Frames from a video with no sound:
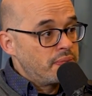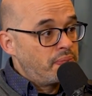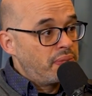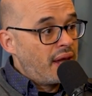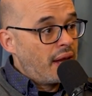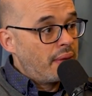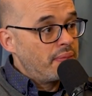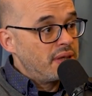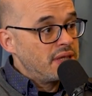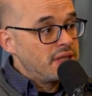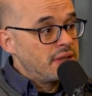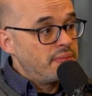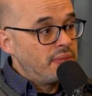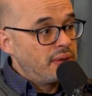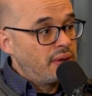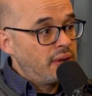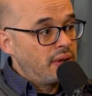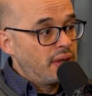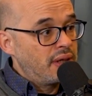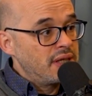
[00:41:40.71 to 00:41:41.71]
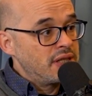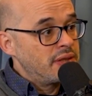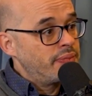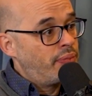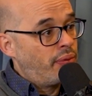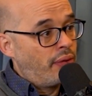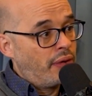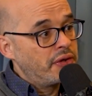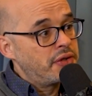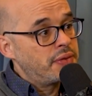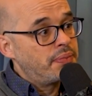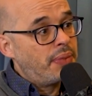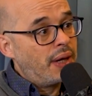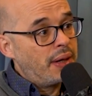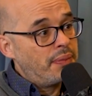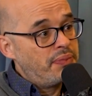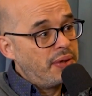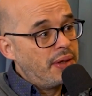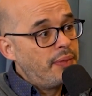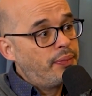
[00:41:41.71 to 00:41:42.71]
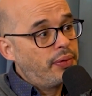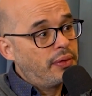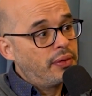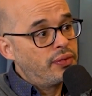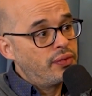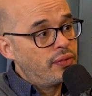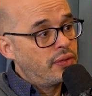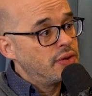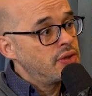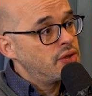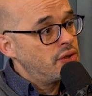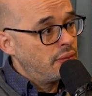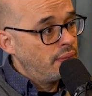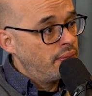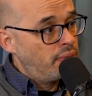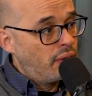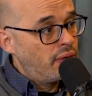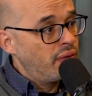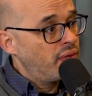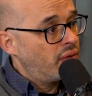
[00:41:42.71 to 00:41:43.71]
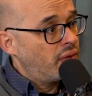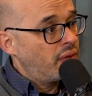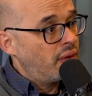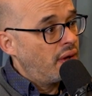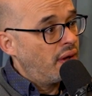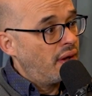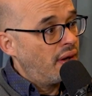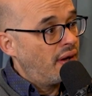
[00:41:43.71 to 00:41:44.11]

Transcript: plant-based milk is bought by people who consume both